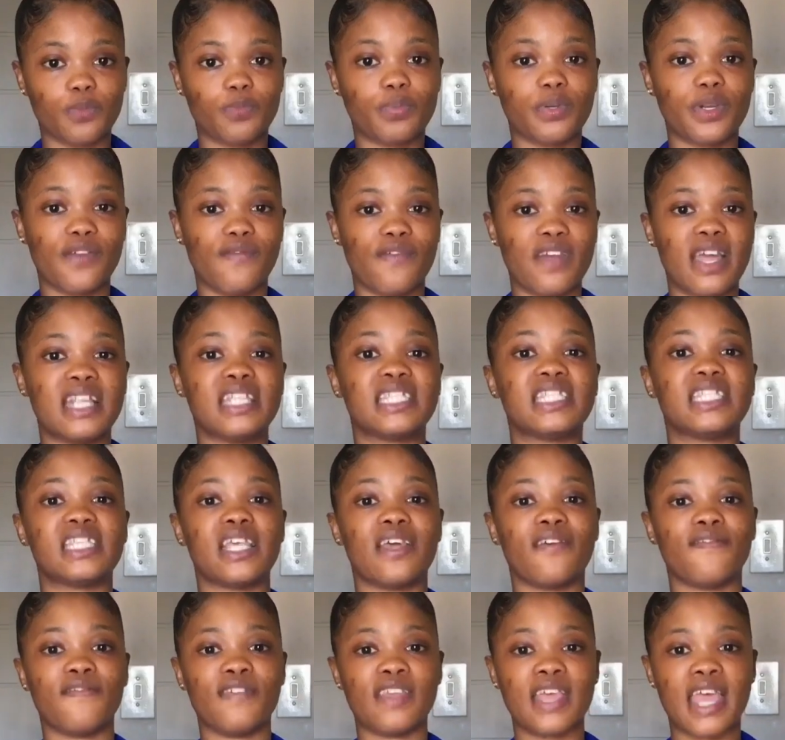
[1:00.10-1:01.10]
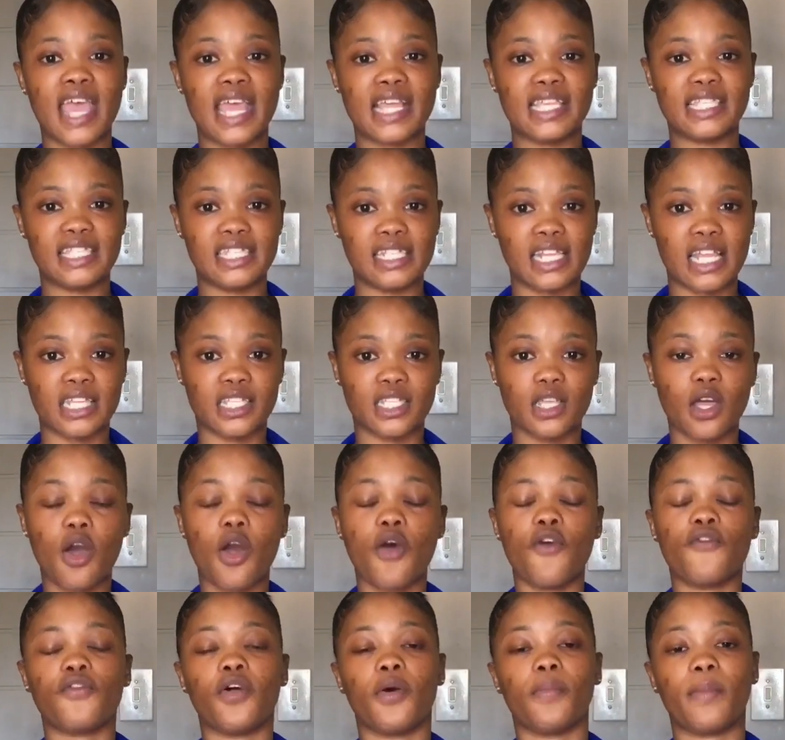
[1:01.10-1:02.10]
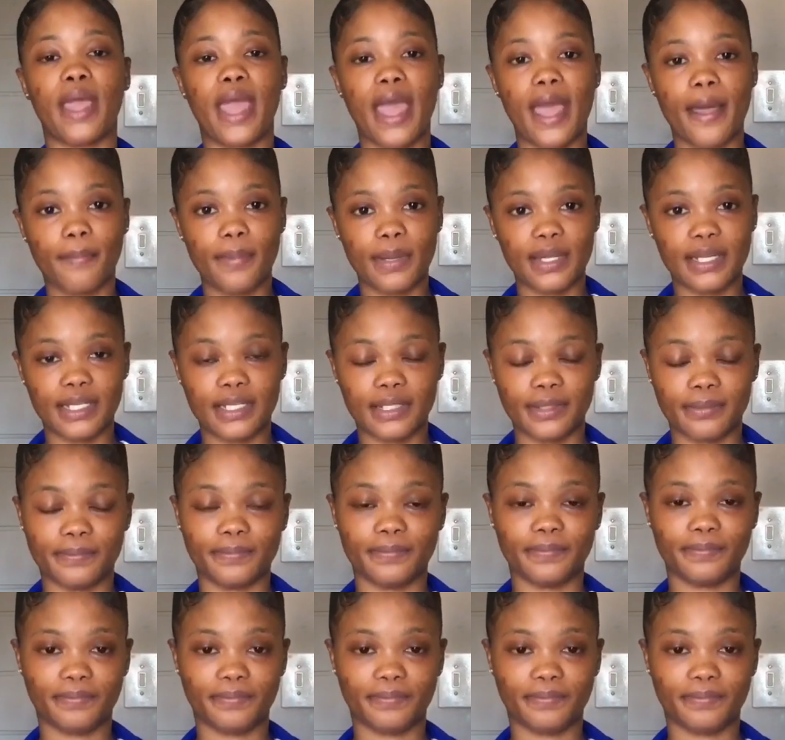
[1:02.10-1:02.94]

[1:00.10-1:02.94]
prevent severe accidents from happening.